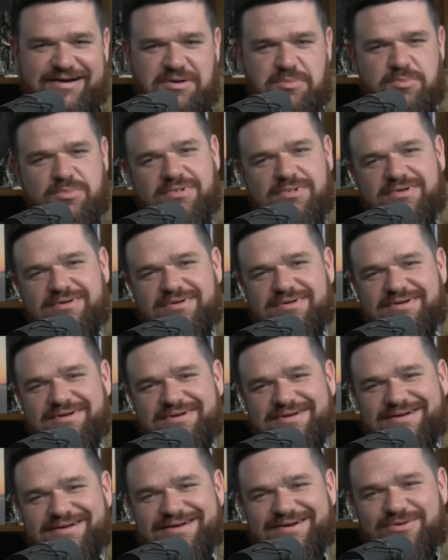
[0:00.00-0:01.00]
um, Very
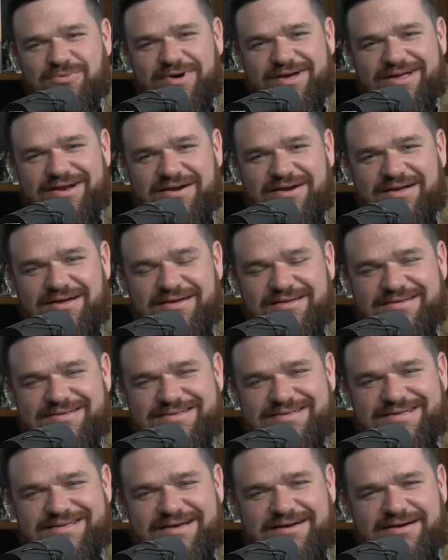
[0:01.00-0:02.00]
rich man. Wait.
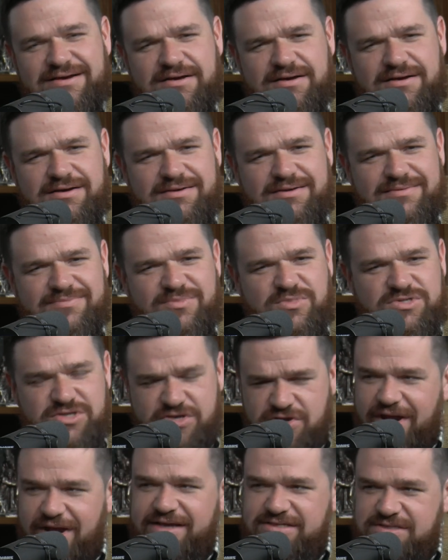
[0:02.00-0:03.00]
Um,
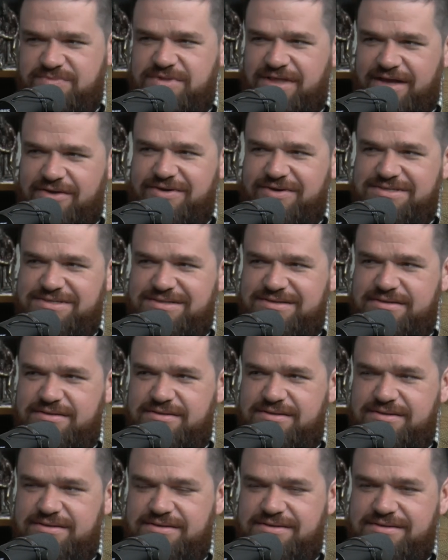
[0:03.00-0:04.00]
so you're asking me that question?
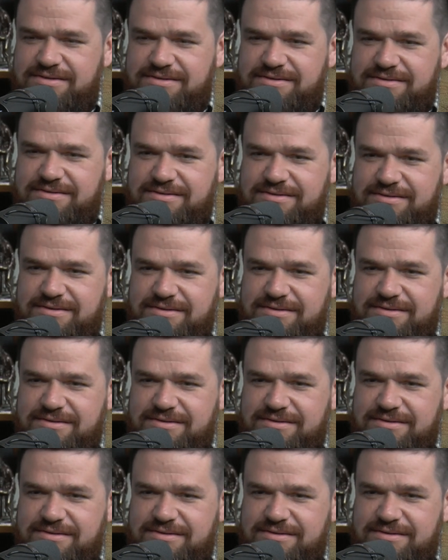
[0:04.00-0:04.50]
Yeah. So like, what